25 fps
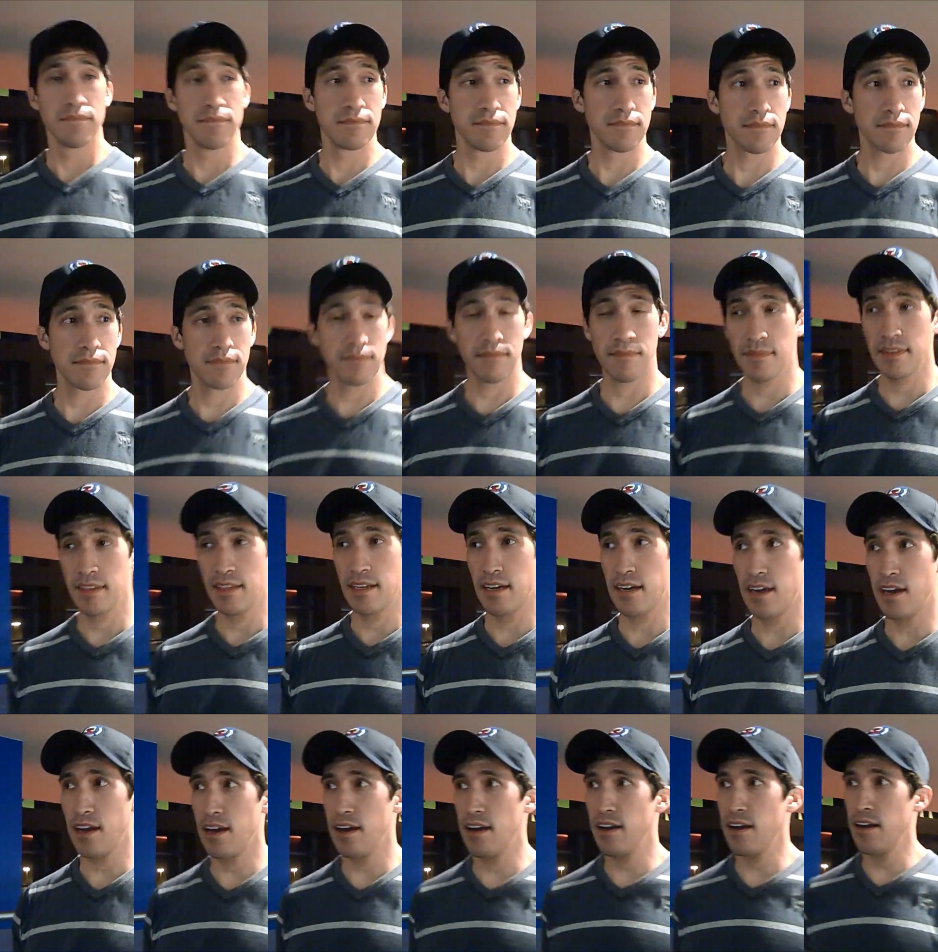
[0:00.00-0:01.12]
the movie?
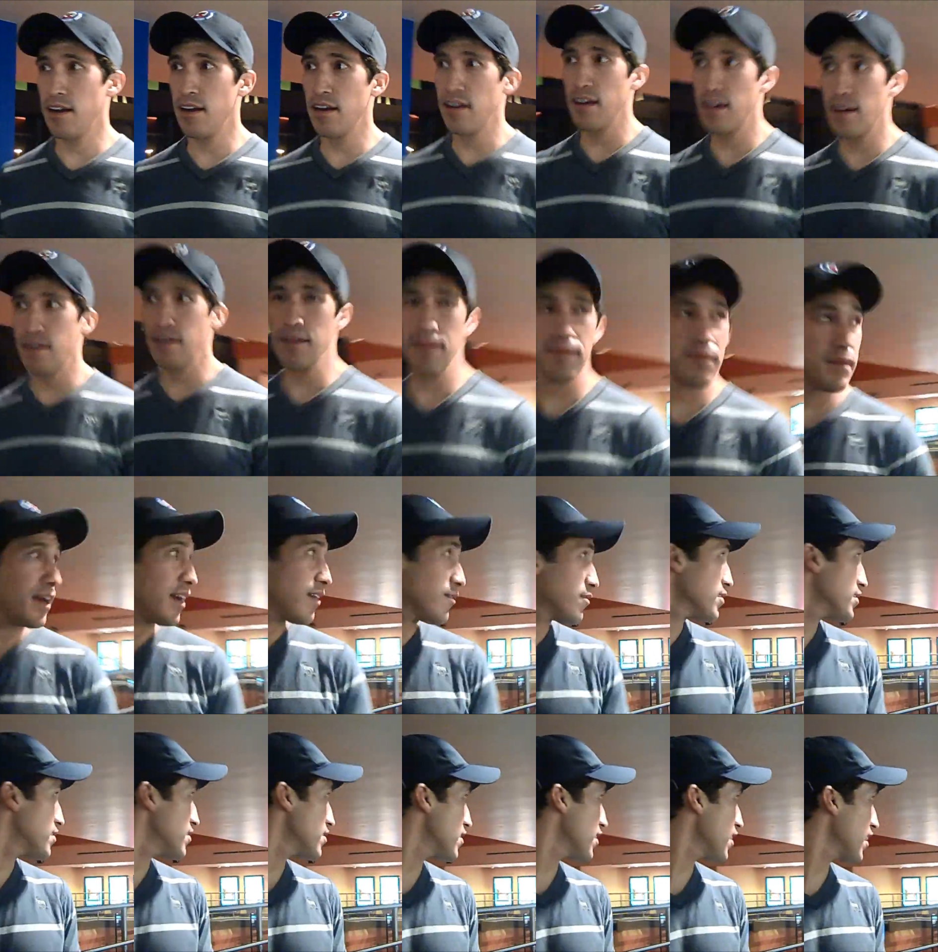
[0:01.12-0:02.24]
Um, I
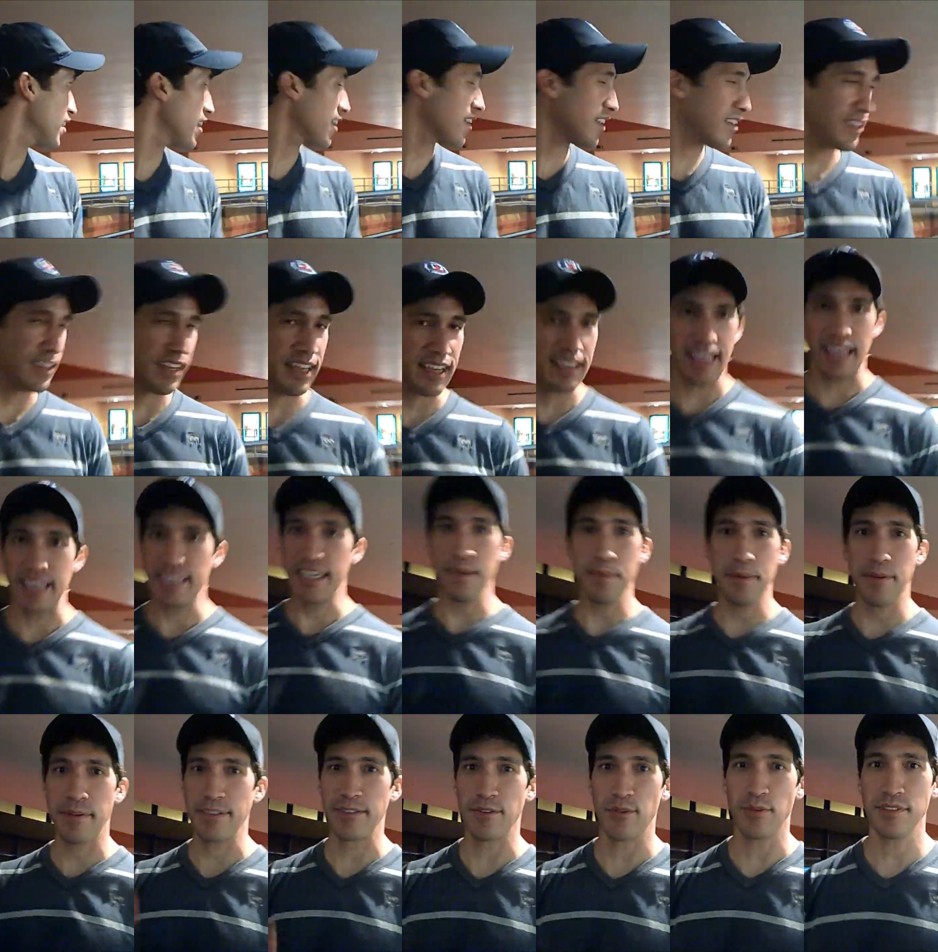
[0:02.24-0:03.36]
would say I, I keep
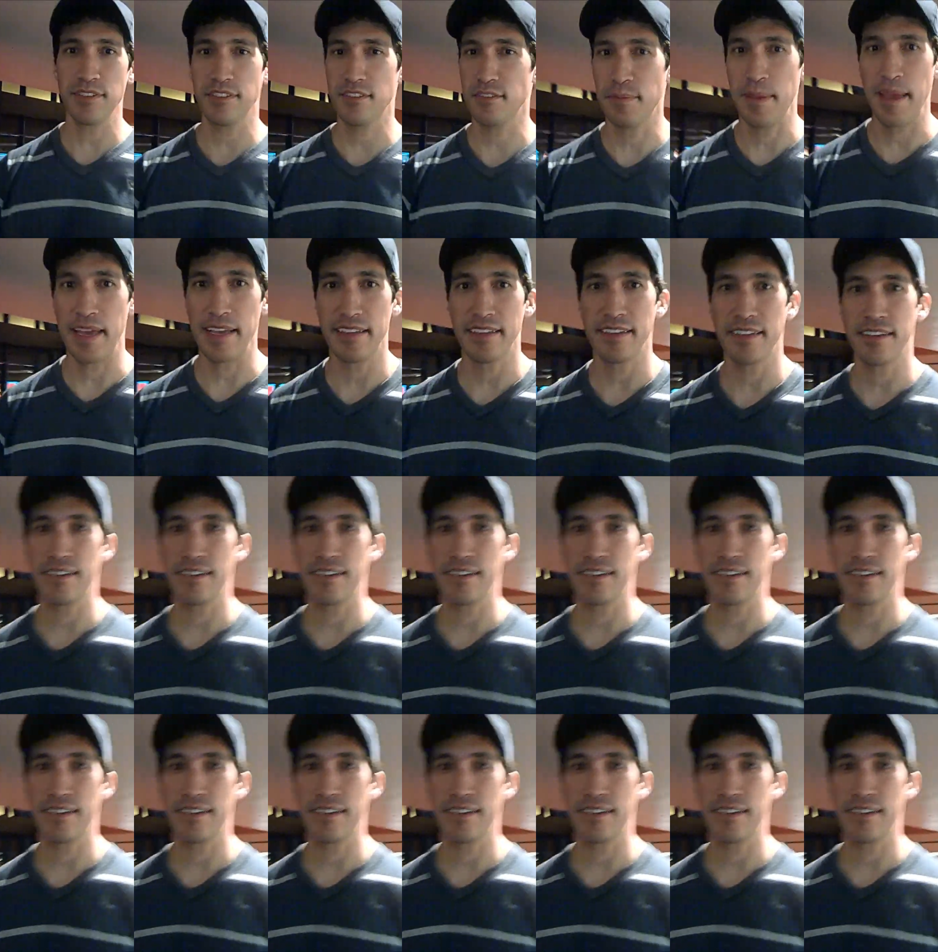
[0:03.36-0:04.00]
hearing noises back here. Yeah, I